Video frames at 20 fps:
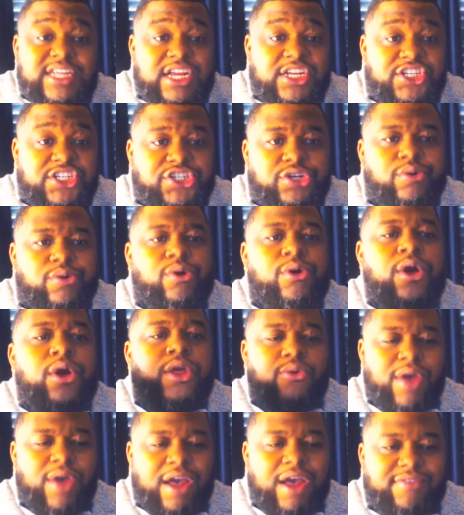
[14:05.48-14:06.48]
in general,
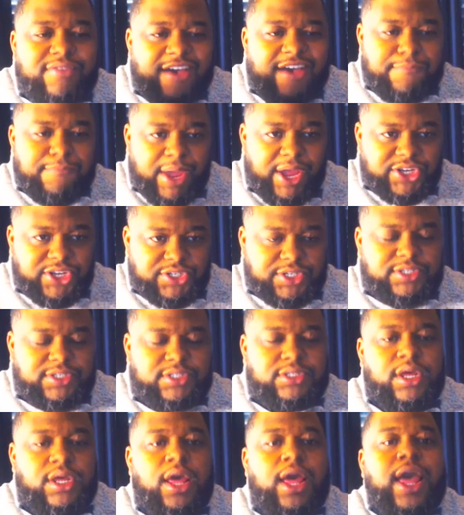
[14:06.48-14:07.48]
you have to have
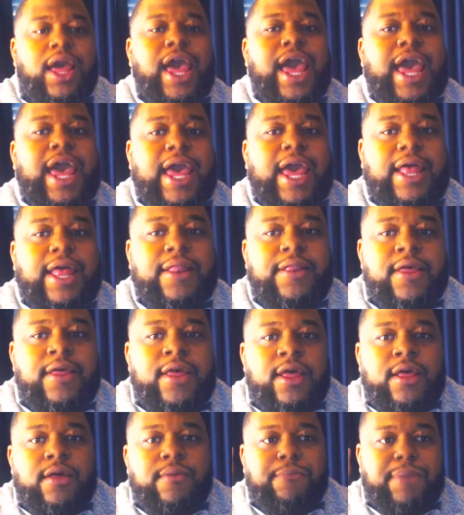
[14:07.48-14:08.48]
patience. And
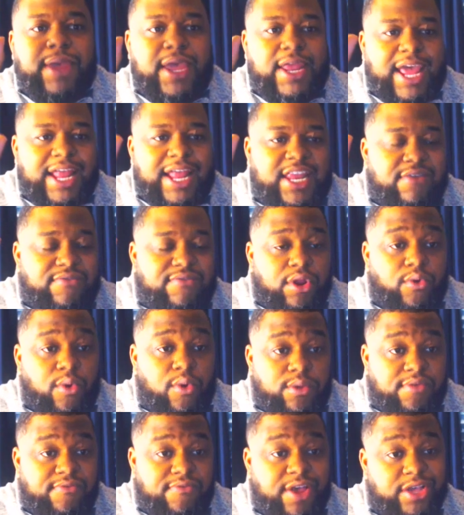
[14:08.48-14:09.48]
being a dividend
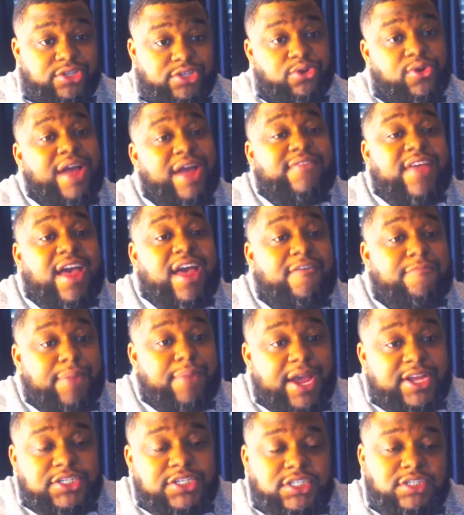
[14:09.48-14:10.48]
growth investor, you have to have
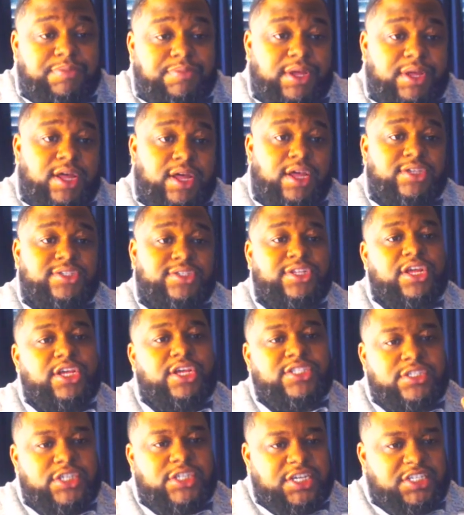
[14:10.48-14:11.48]
patience, because
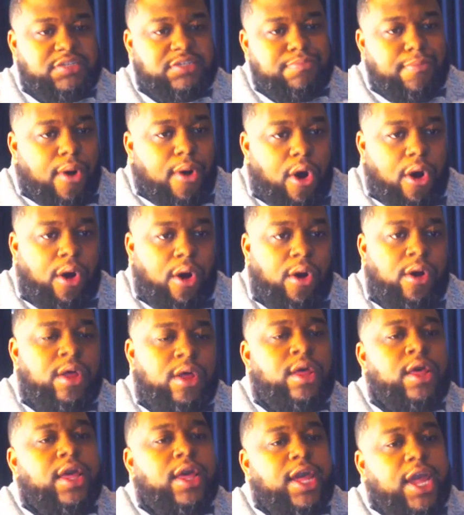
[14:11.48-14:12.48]
it's small
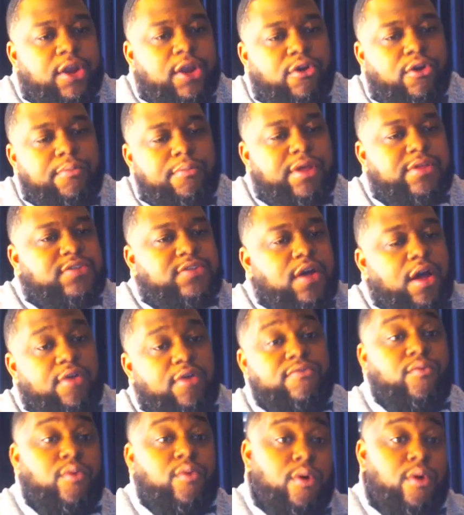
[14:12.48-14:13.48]
increments
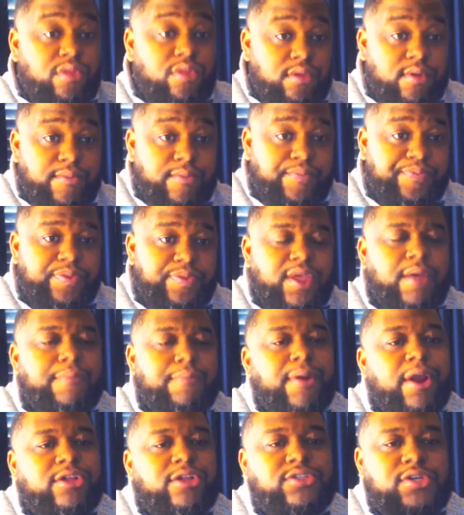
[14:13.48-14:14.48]
of growth
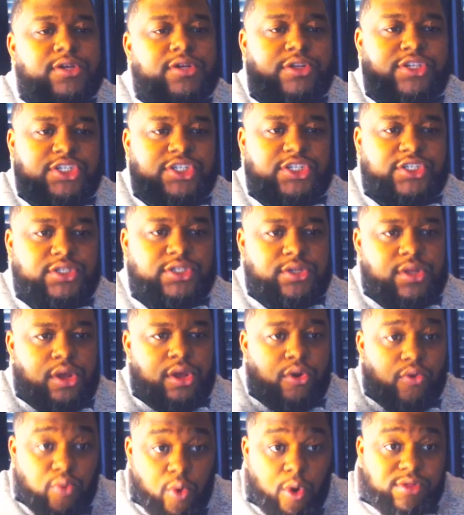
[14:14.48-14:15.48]
compared to just
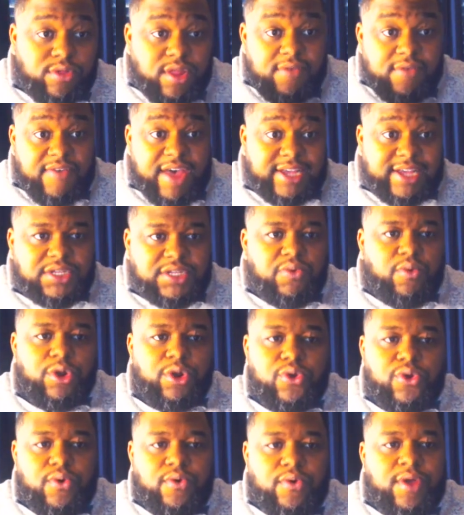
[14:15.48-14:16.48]
growth investing, where
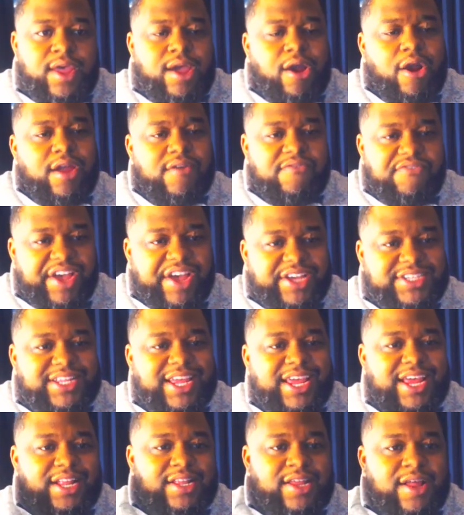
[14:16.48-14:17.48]
you are investing
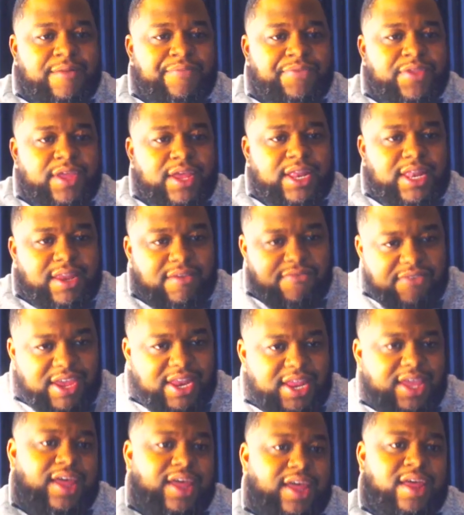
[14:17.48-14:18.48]
in
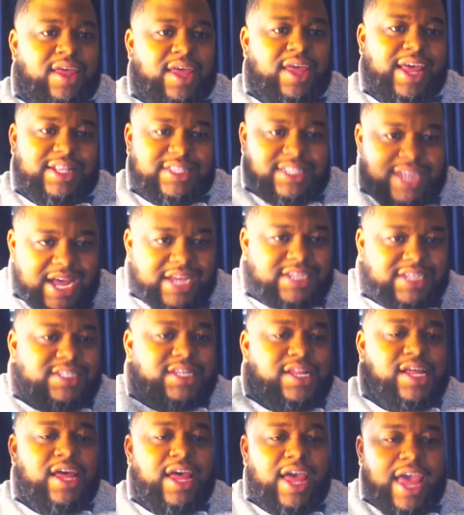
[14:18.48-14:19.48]
Nvidia and
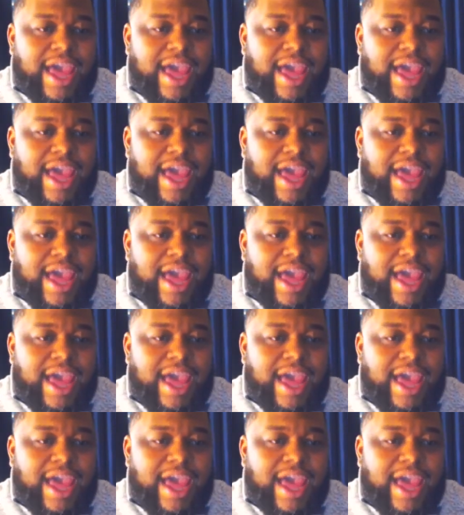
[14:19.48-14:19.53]
Tesla,